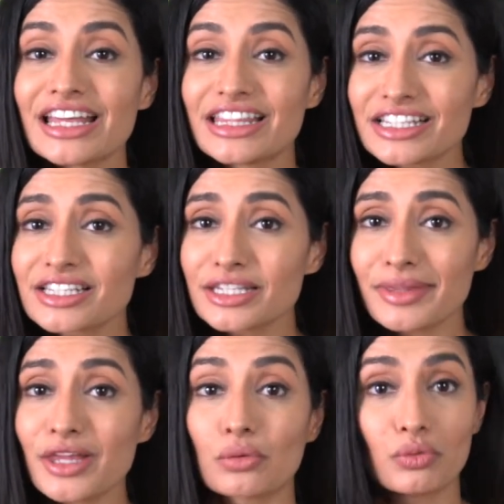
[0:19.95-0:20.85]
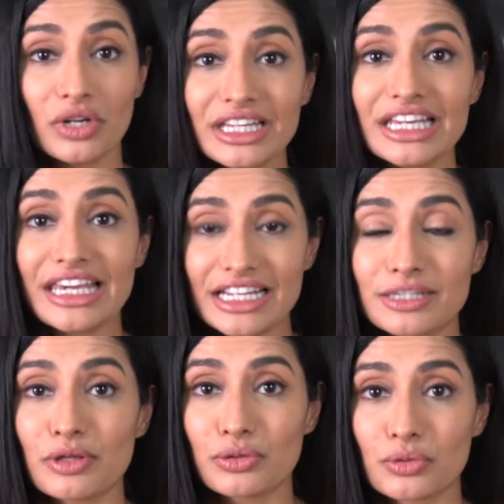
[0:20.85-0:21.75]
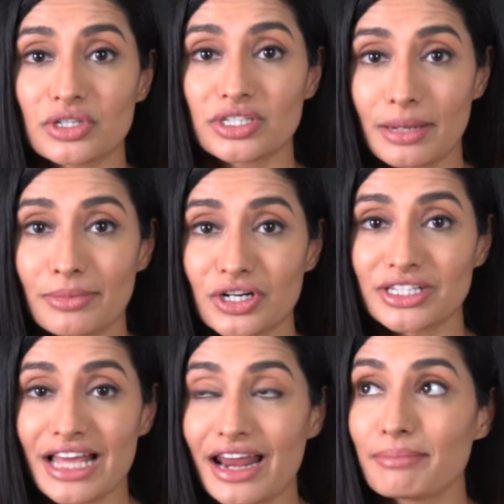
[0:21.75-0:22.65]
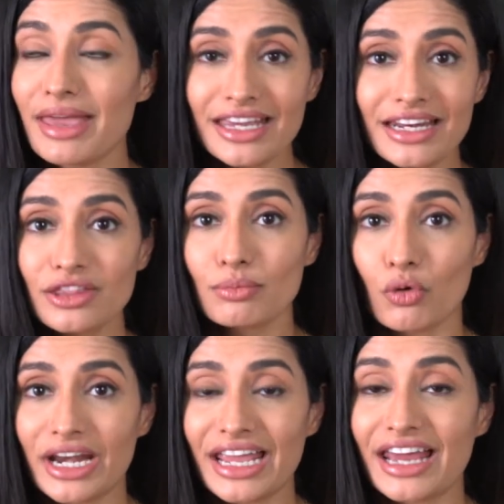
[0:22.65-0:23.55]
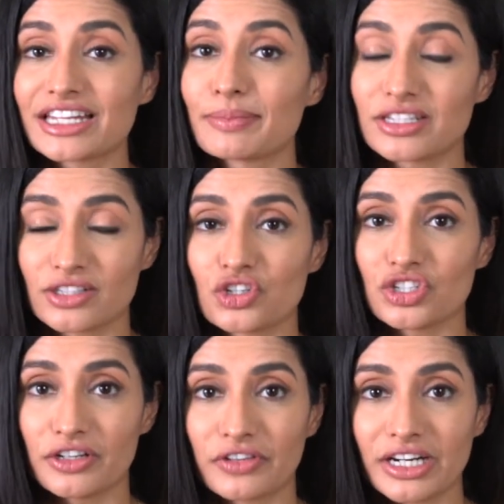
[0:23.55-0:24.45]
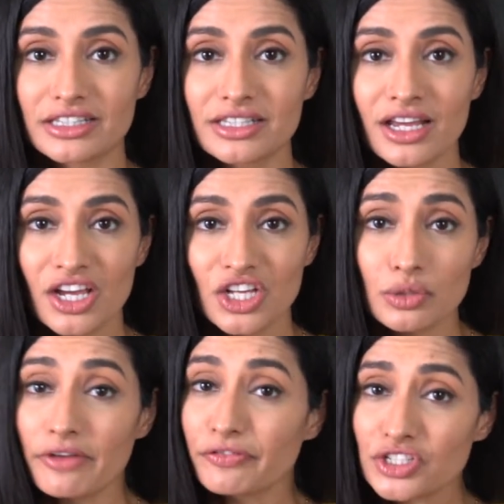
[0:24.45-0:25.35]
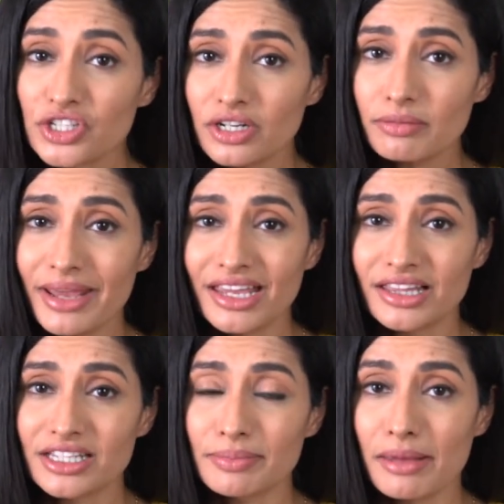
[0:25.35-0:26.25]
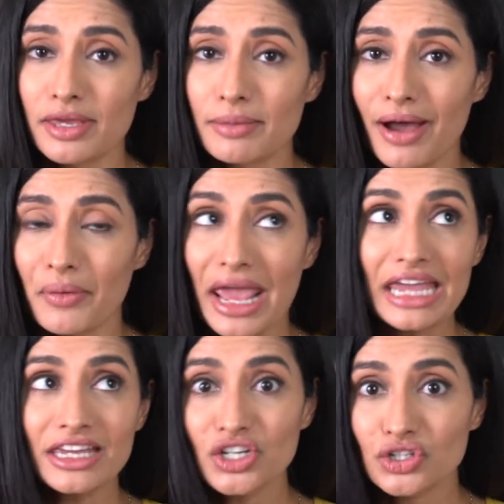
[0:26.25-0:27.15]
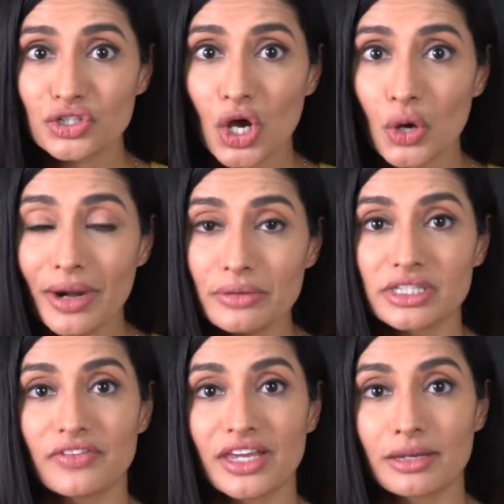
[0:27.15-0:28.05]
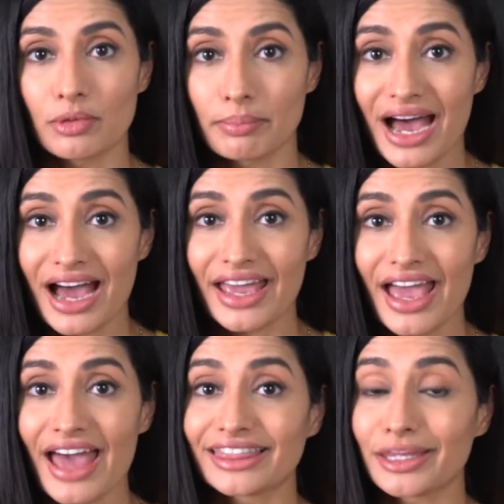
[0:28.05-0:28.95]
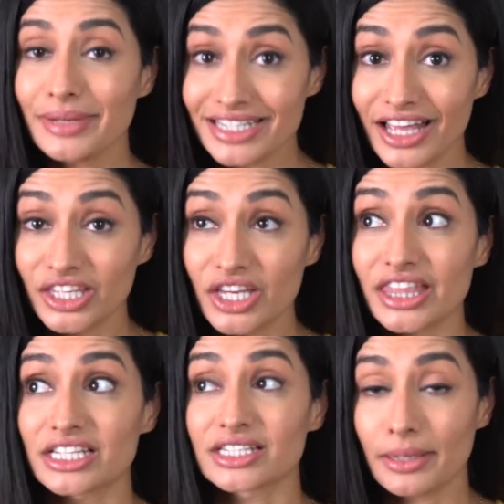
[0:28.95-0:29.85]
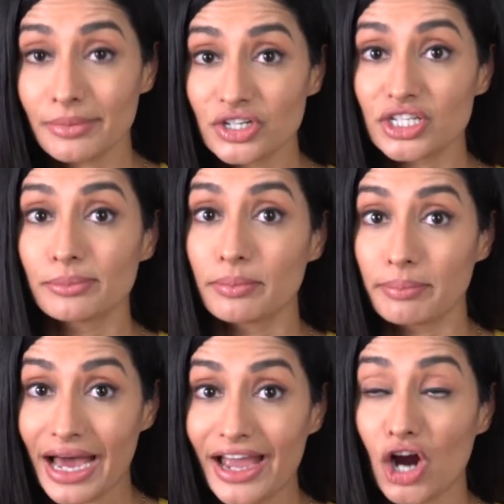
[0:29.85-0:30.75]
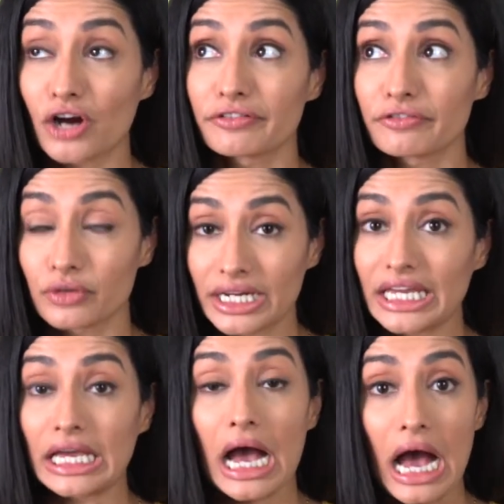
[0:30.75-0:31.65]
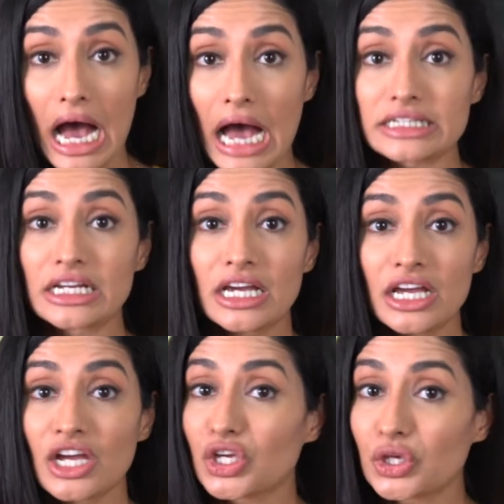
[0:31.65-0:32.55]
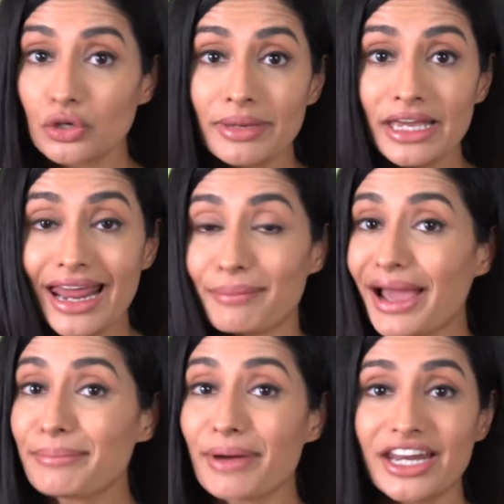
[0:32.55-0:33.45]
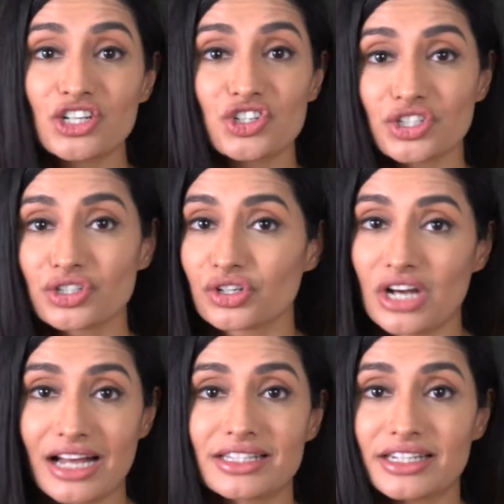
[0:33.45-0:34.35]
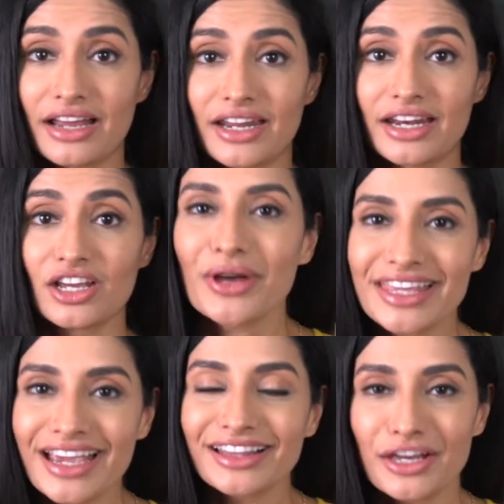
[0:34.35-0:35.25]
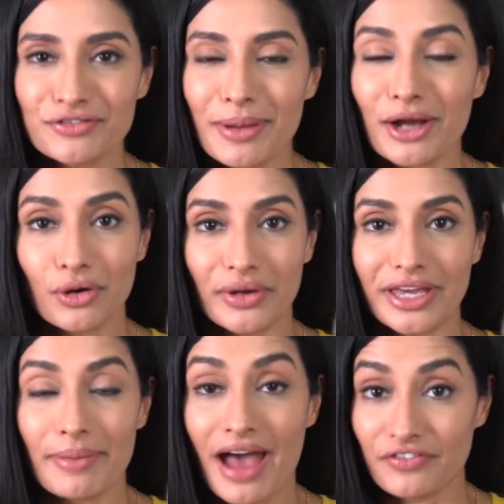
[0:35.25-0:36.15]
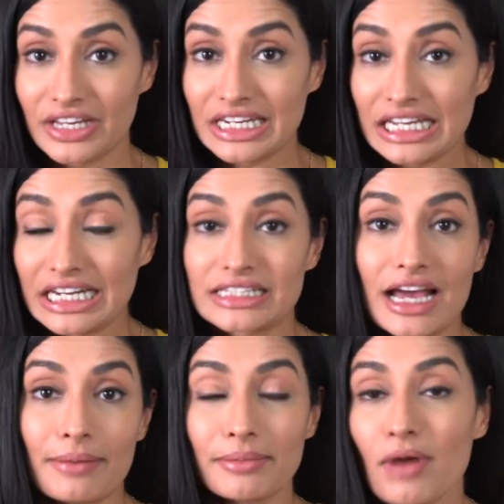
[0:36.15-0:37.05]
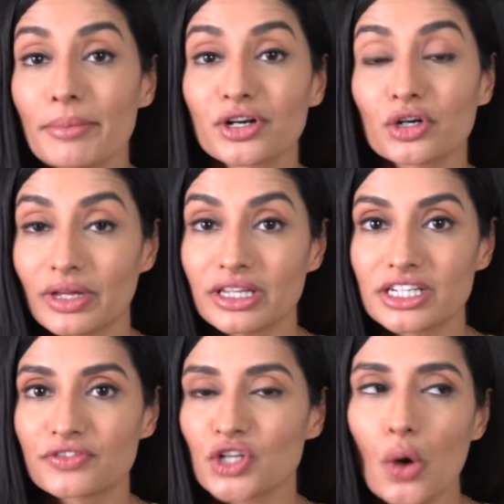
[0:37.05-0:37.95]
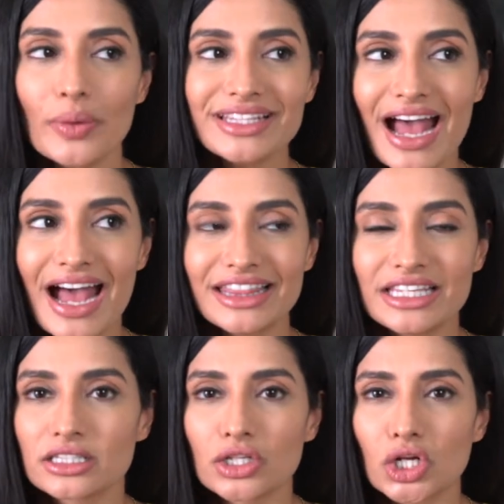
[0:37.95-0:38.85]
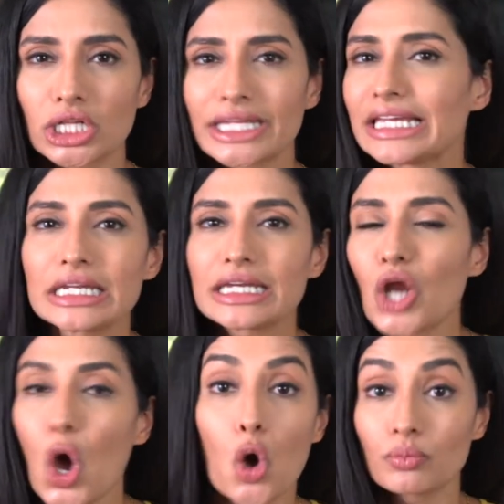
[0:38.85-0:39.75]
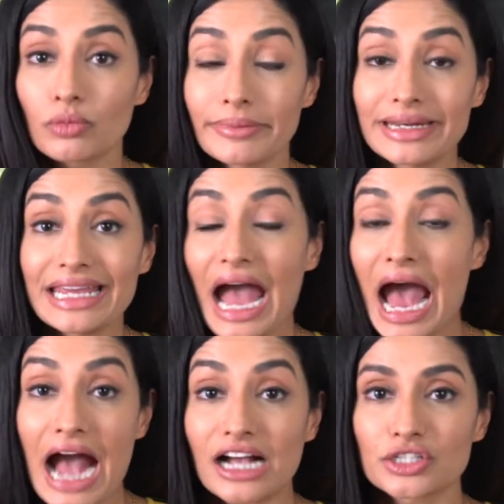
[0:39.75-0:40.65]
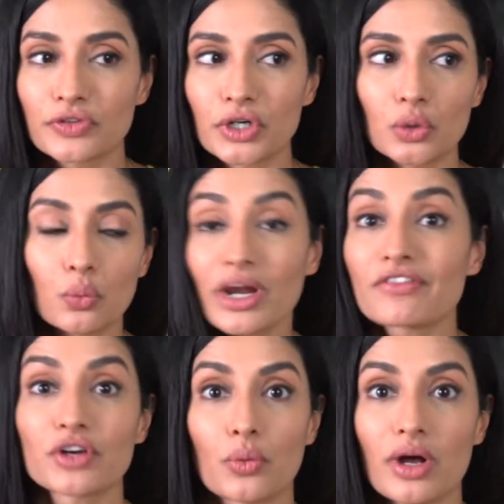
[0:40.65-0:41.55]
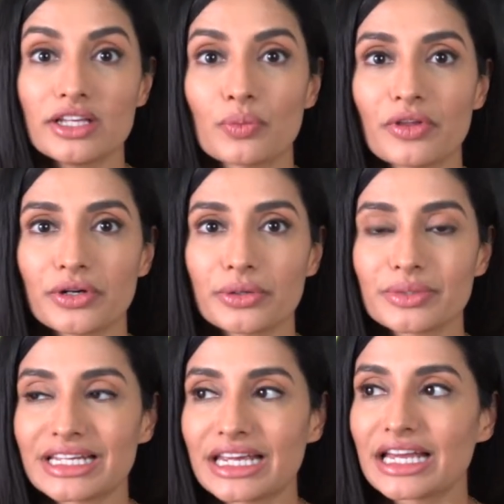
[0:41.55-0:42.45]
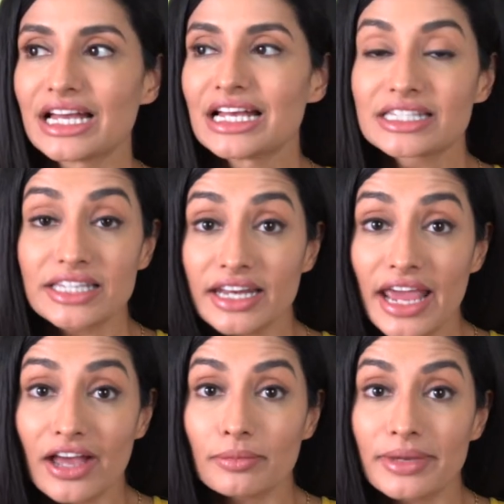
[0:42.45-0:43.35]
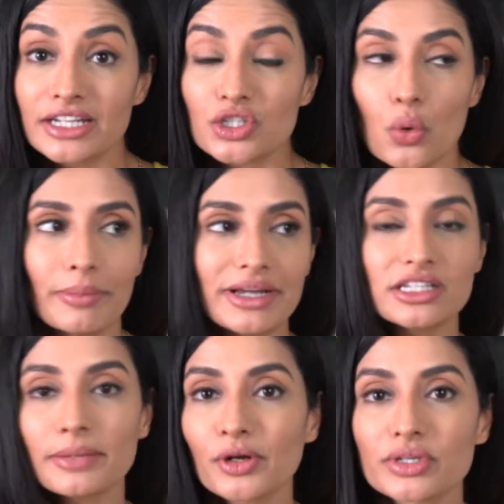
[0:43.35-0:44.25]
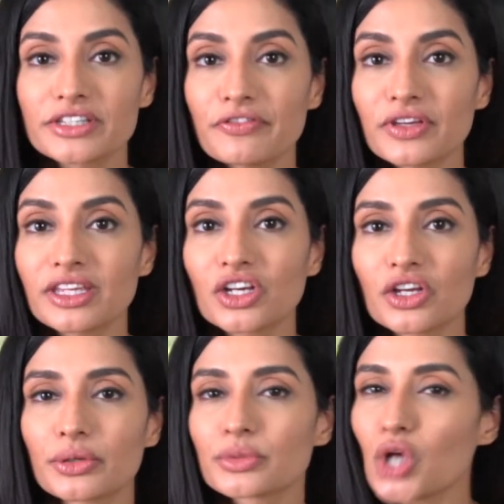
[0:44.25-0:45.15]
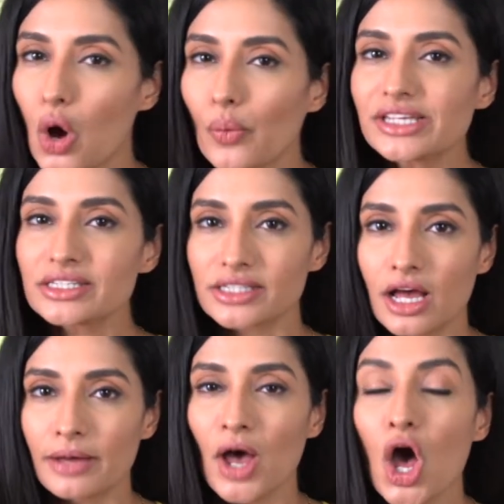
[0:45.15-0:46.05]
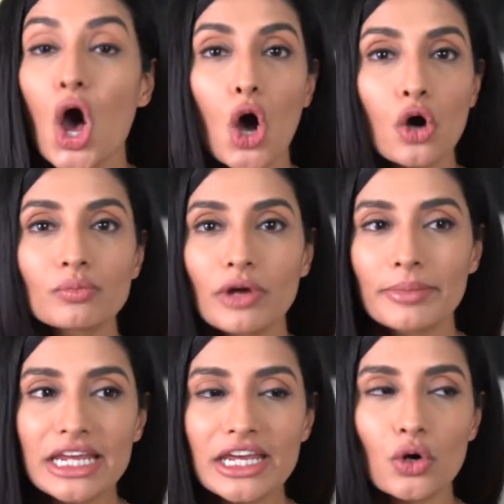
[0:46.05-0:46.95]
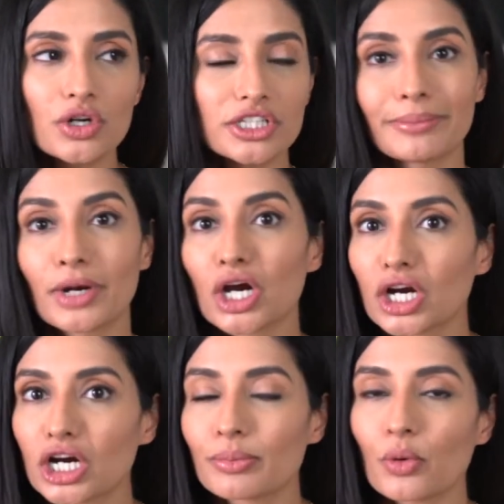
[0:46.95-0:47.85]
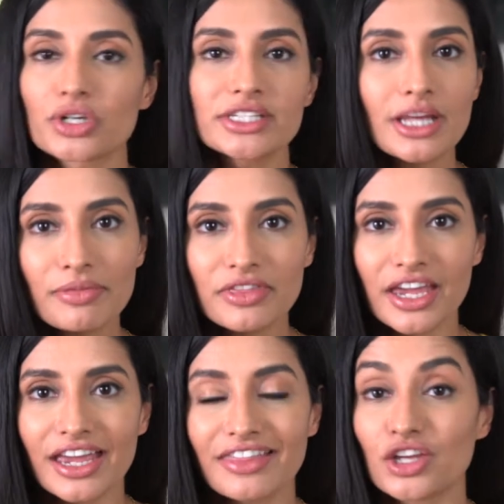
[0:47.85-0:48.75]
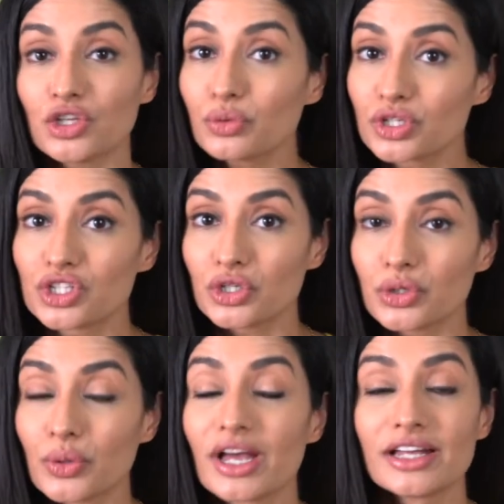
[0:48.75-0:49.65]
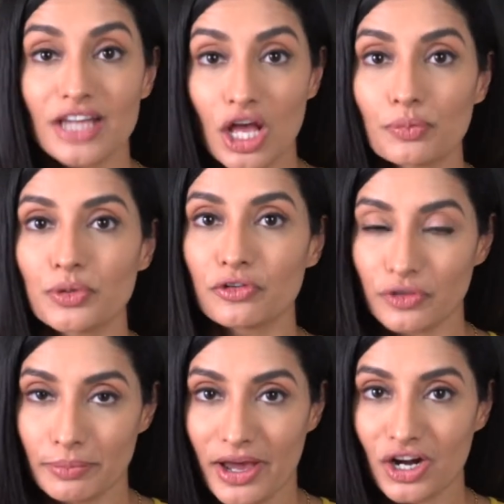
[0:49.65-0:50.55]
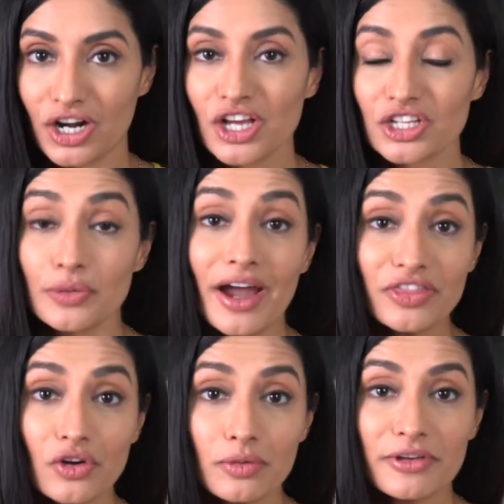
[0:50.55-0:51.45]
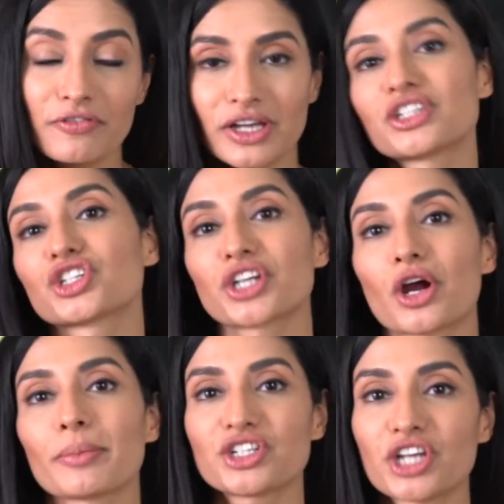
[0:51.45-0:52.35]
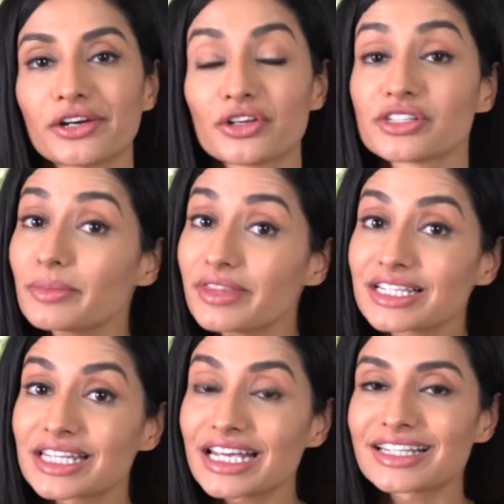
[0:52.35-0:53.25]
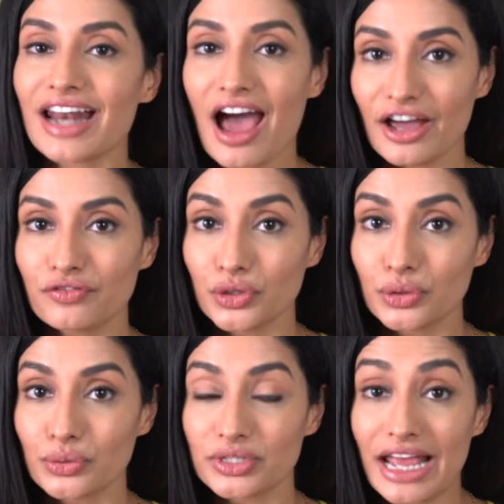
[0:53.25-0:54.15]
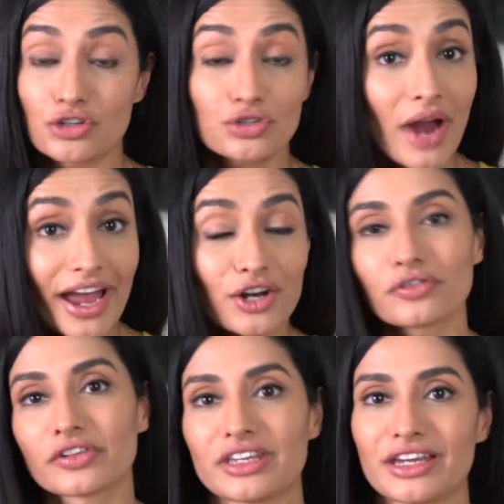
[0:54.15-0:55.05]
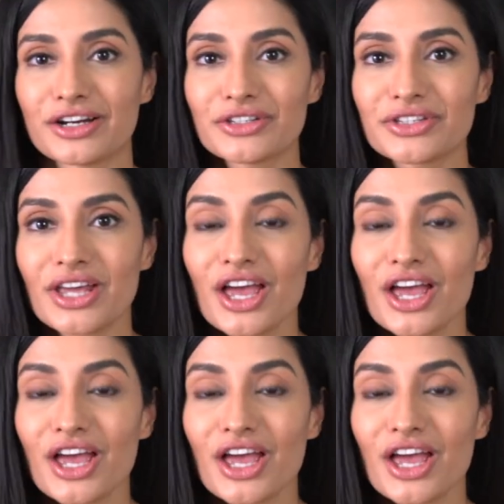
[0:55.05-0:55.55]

This is something that really gets me through the summers, and I make it in the morning and it's made such a difference. So I first started making this maybe about 8 years ago when I was living in Mumbai, and let me tell you, the summers in Mumbai are freaking hot, humid, and my body just could not stand it. One thing I loved about growing up half Indian is that my mom and her relatives always had these little Indian home remedy hacks for whatever it was, whether it was a skin ailment or my stomach wasn't feeling good. There was always some home remedy or some herb or something that you could do to help you feel better. So I thought it'd be fun to share on my channel some of these things that I've used and tried over the years.